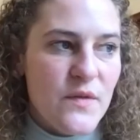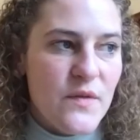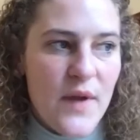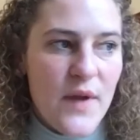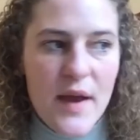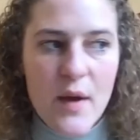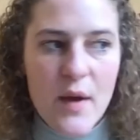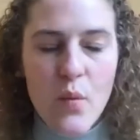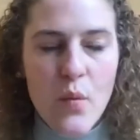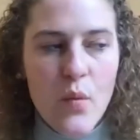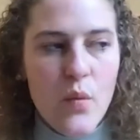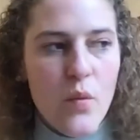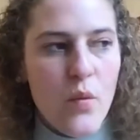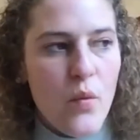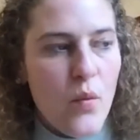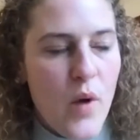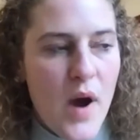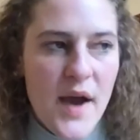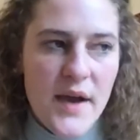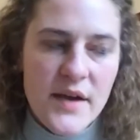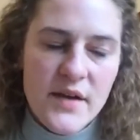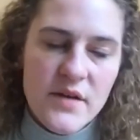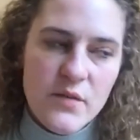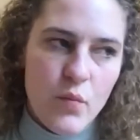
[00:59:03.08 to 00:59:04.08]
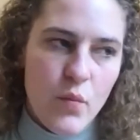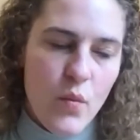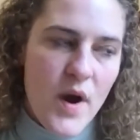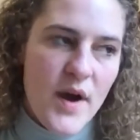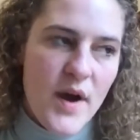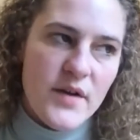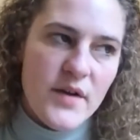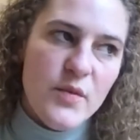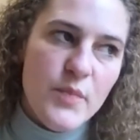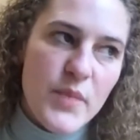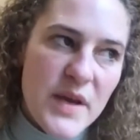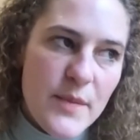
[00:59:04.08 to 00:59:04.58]
like, why
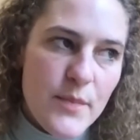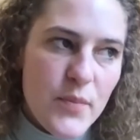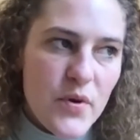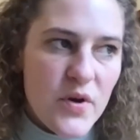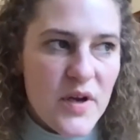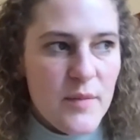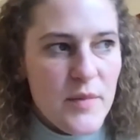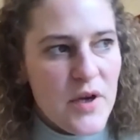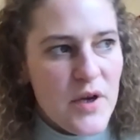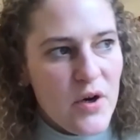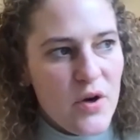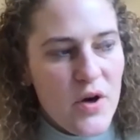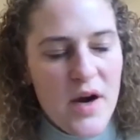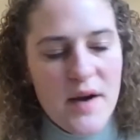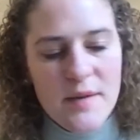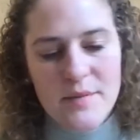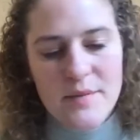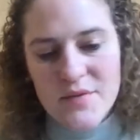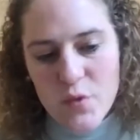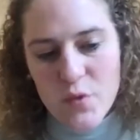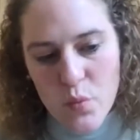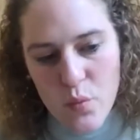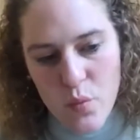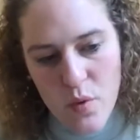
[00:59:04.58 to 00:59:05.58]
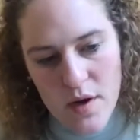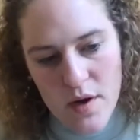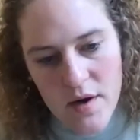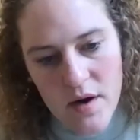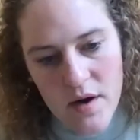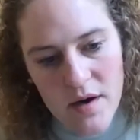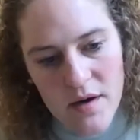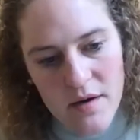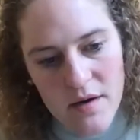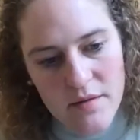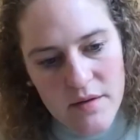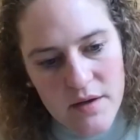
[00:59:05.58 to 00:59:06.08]
do people commit crimes? What
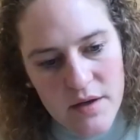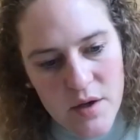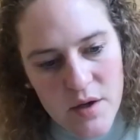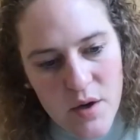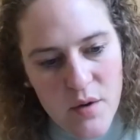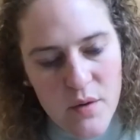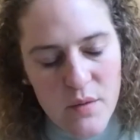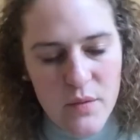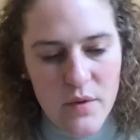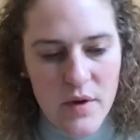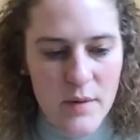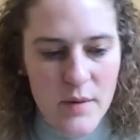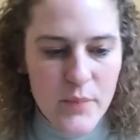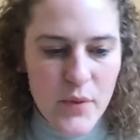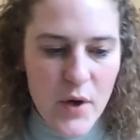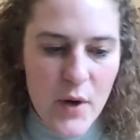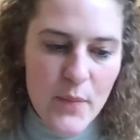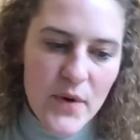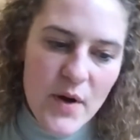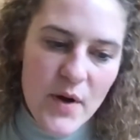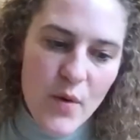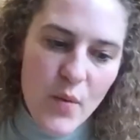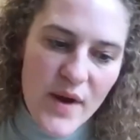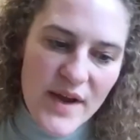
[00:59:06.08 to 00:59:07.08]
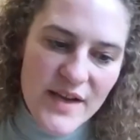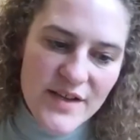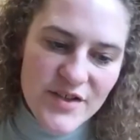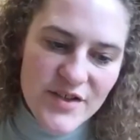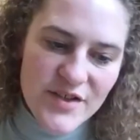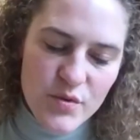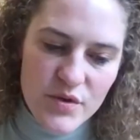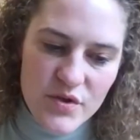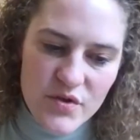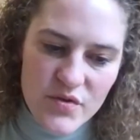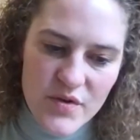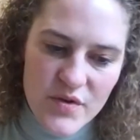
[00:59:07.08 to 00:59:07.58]
are, appropriate ways
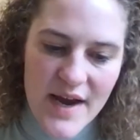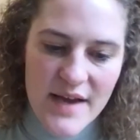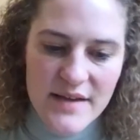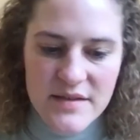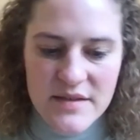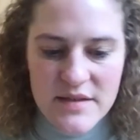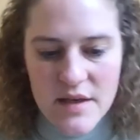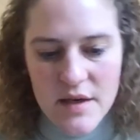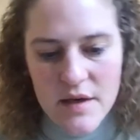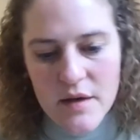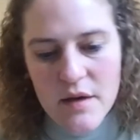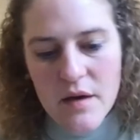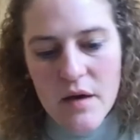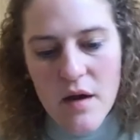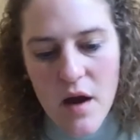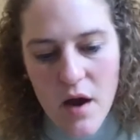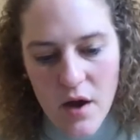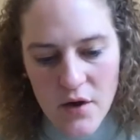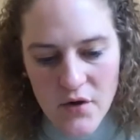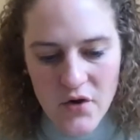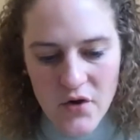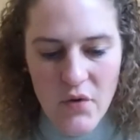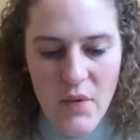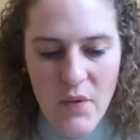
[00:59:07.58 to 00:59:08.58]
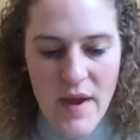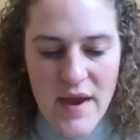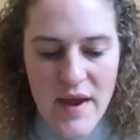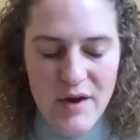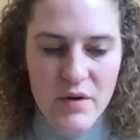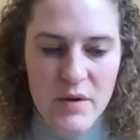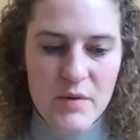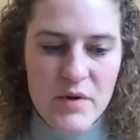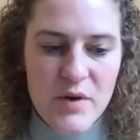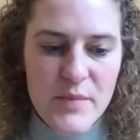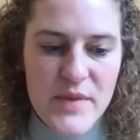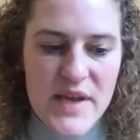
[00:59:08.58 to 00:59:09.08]
to address underlying
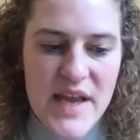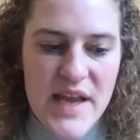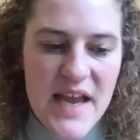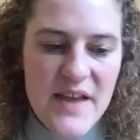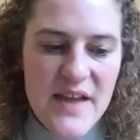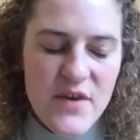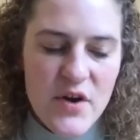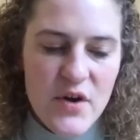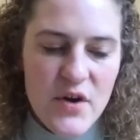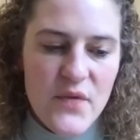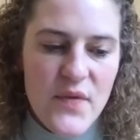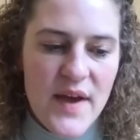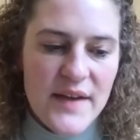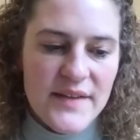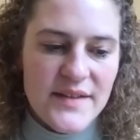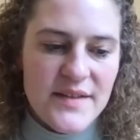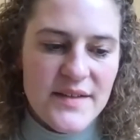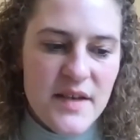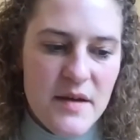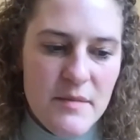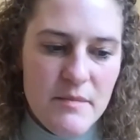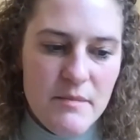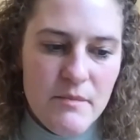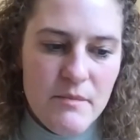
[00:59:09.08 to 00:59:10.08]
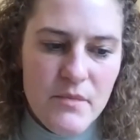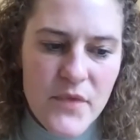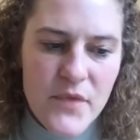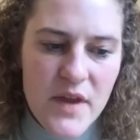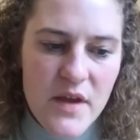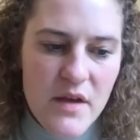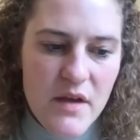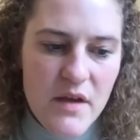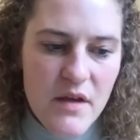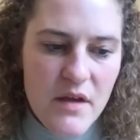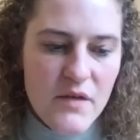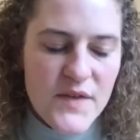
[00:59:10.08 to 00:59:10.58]
criminal behavior? That's
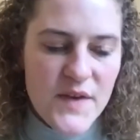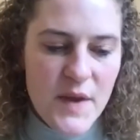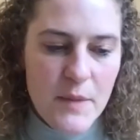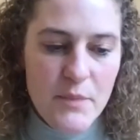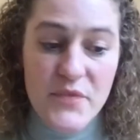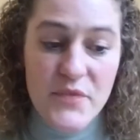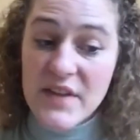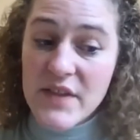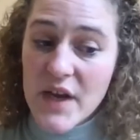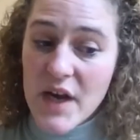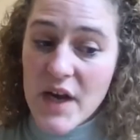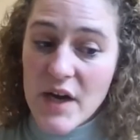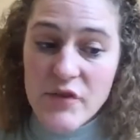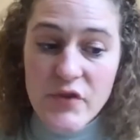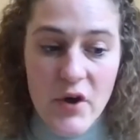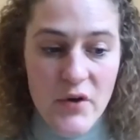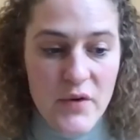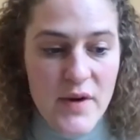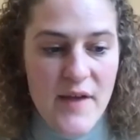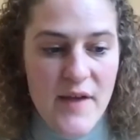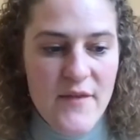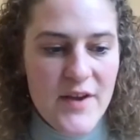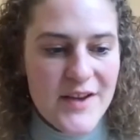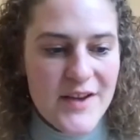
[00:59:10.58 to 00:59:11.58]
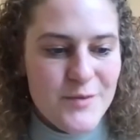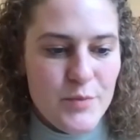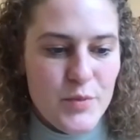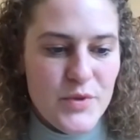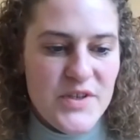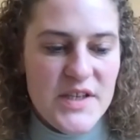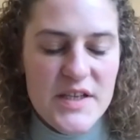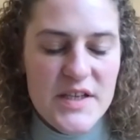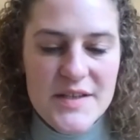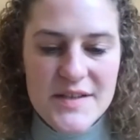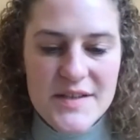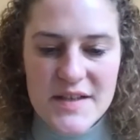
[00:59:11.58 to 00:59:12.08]
something that I don't have
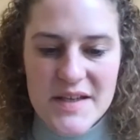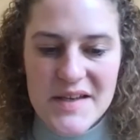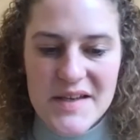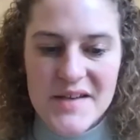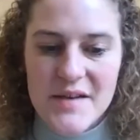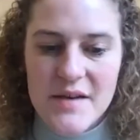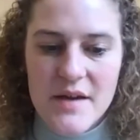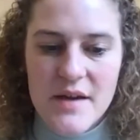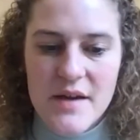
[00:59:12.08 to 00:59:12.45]
expertise in.